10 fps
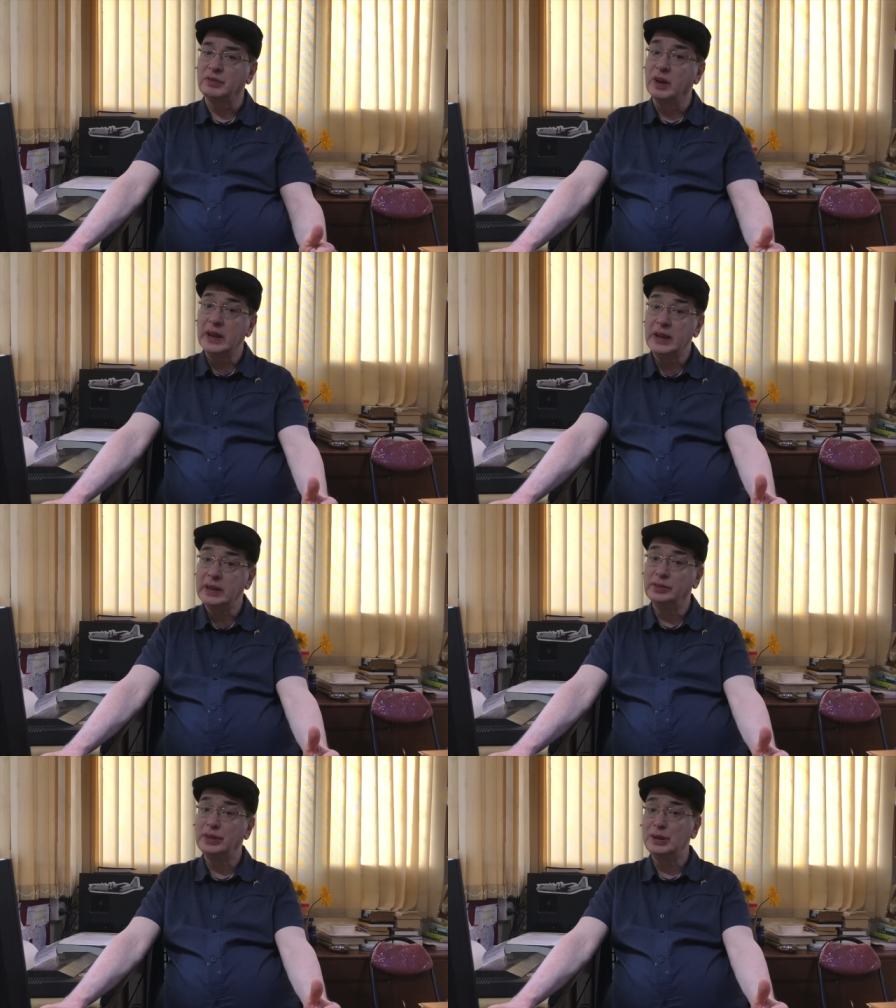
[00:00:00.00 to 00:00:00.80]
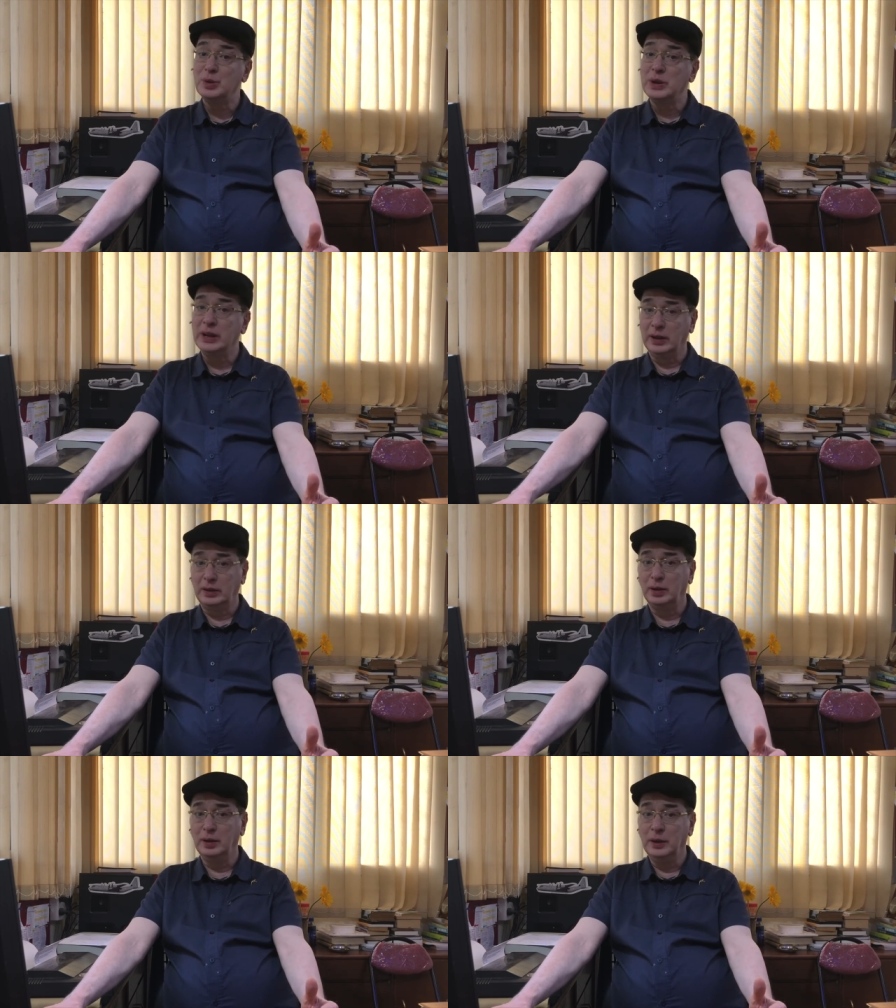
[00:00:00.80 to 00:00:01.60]
Why is he doing
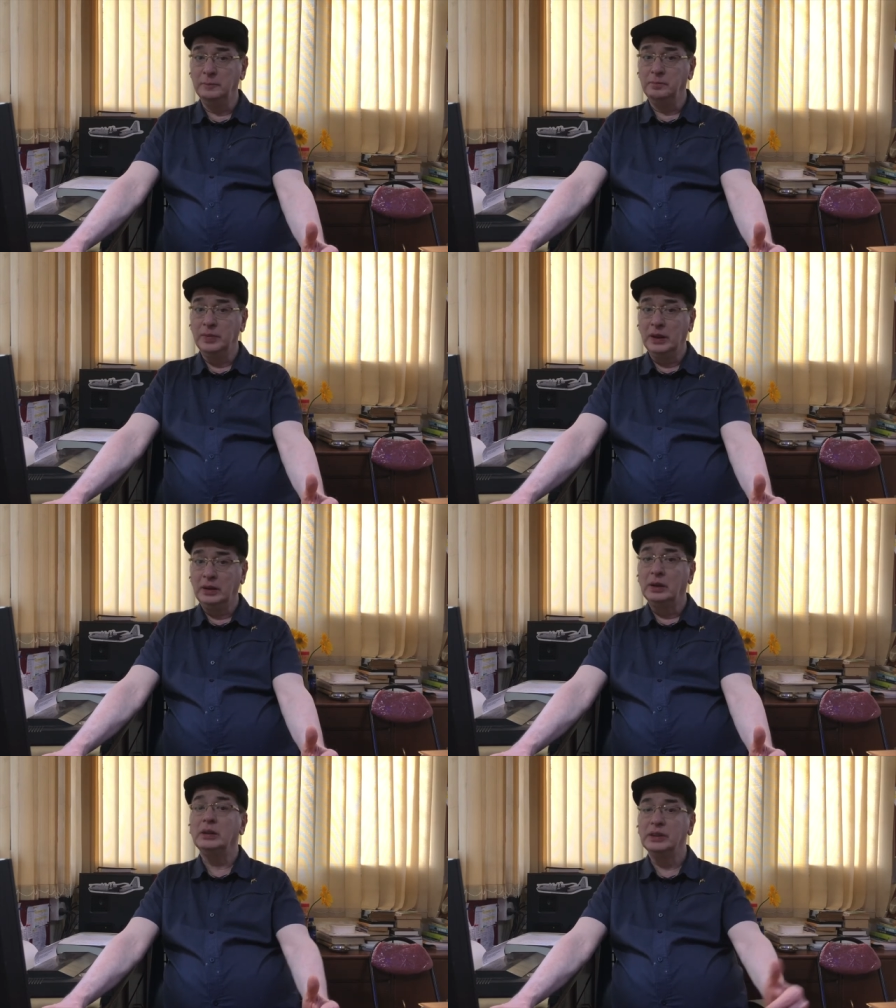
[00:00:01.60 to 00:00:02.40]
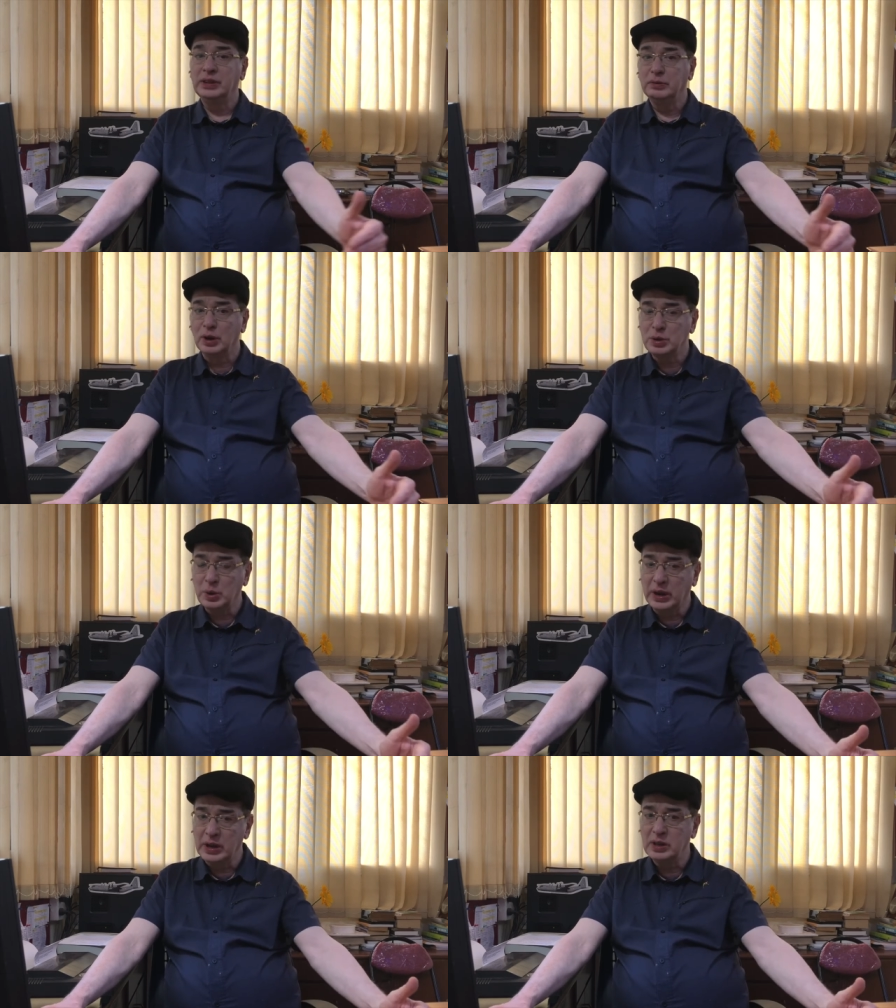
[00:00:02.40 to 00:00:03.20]
it? Does he want to
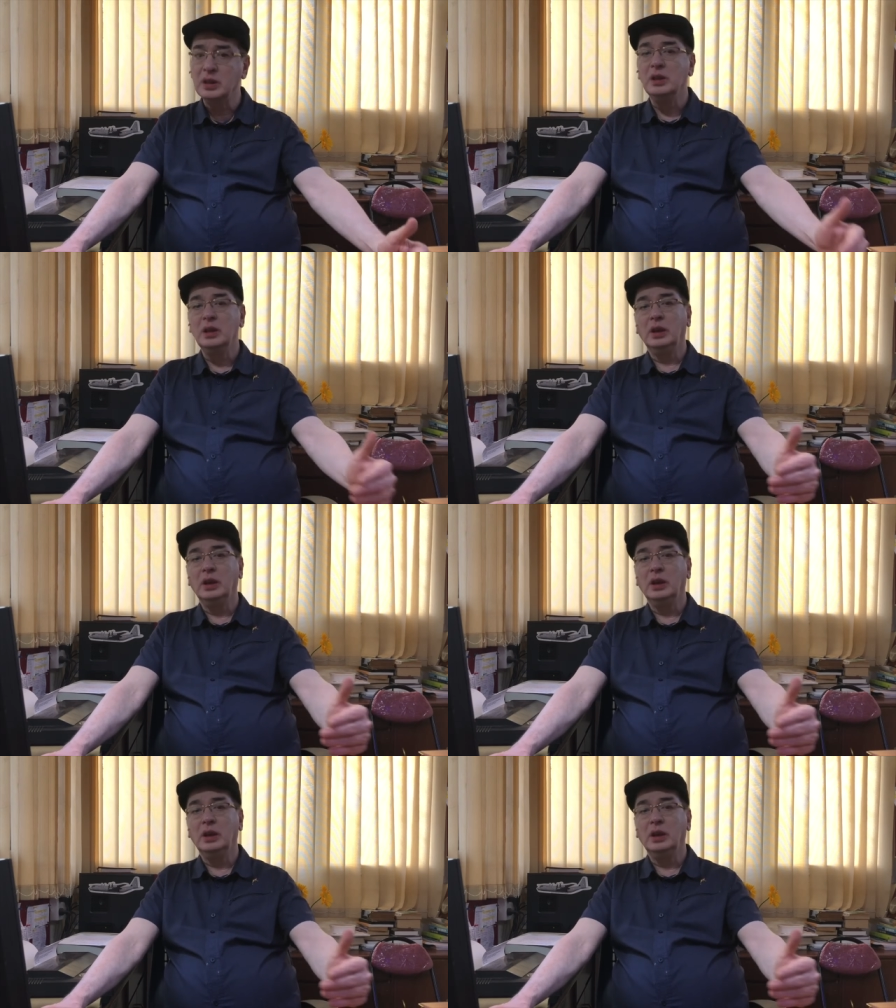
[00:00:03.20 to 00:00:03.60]
gain